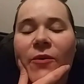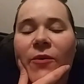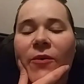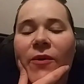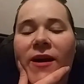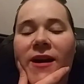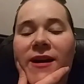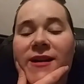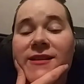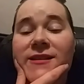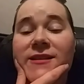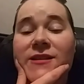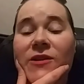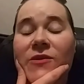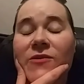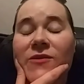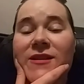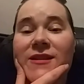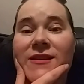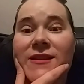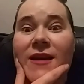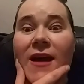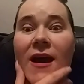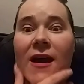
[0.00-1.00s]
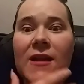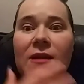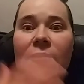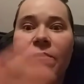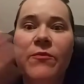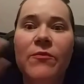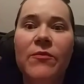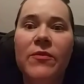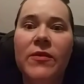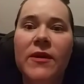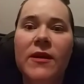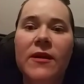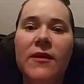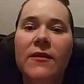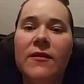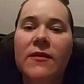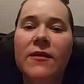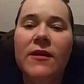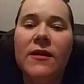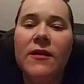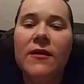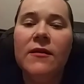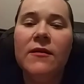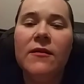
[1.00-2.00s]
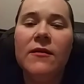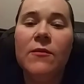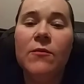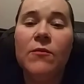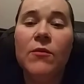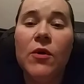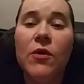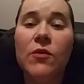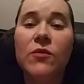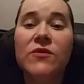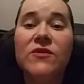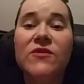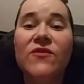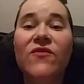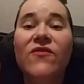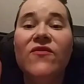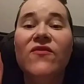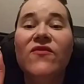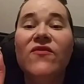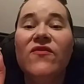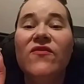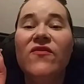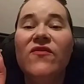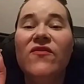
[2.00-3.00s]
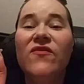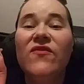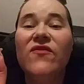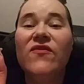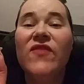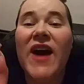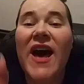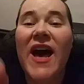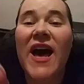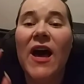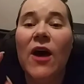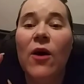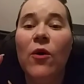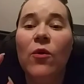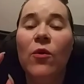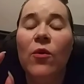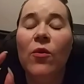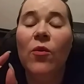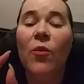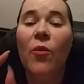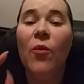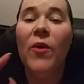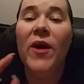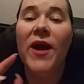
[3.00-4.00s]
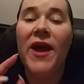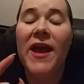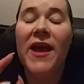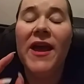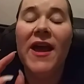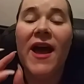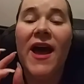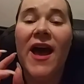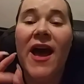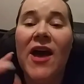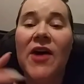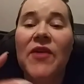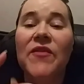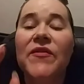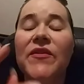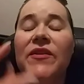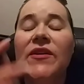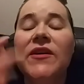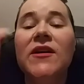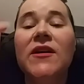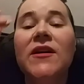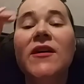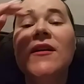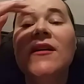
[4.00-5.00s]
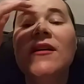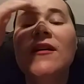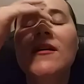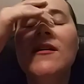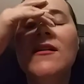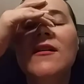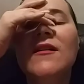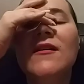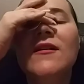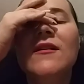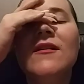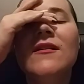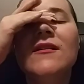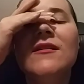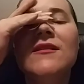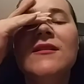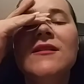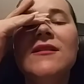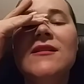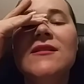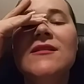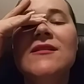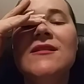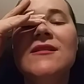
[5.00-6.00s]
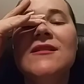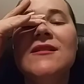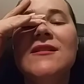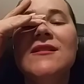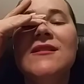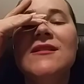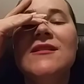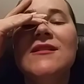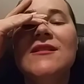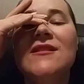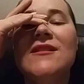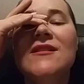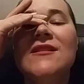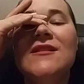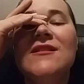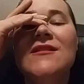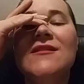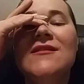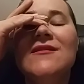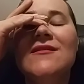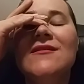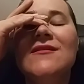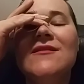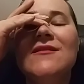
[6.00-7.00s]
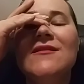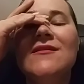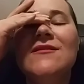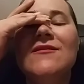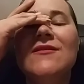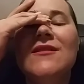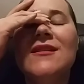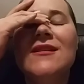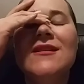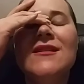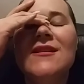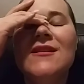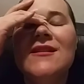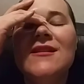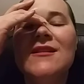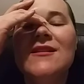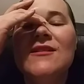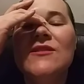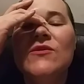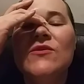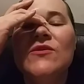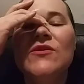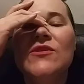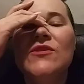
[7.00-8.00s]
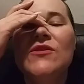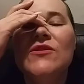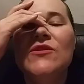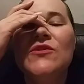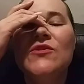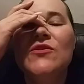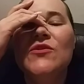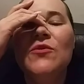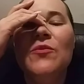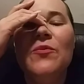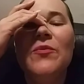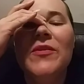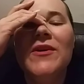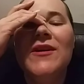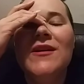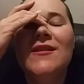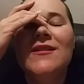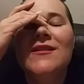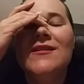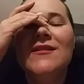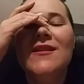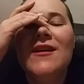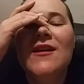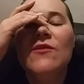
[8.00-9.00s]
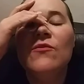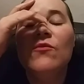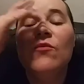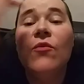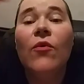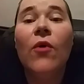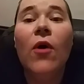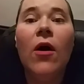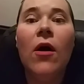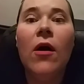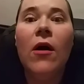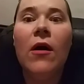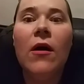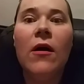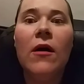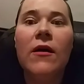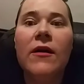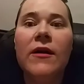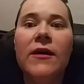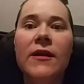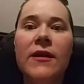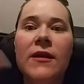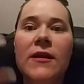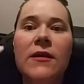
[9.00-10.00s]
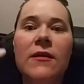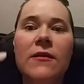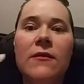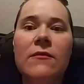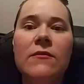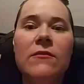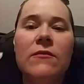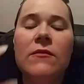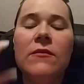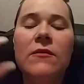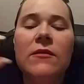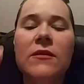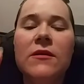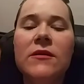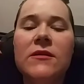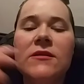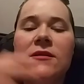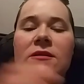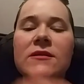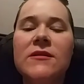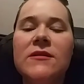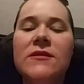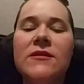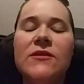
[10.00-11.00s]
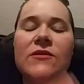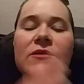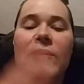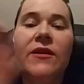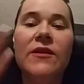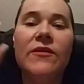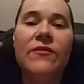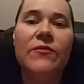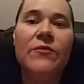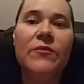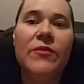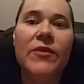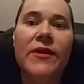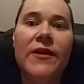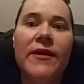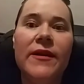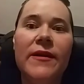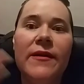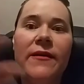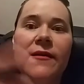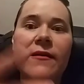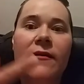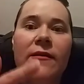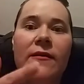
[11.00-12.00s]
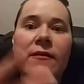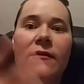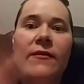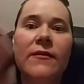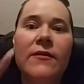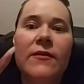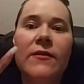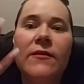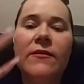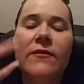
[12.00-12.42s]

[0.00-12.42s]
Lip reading: Why is it always gotta be like the most foul way ever? Just this, so stupid and wrong and evil, and you're not even playing God.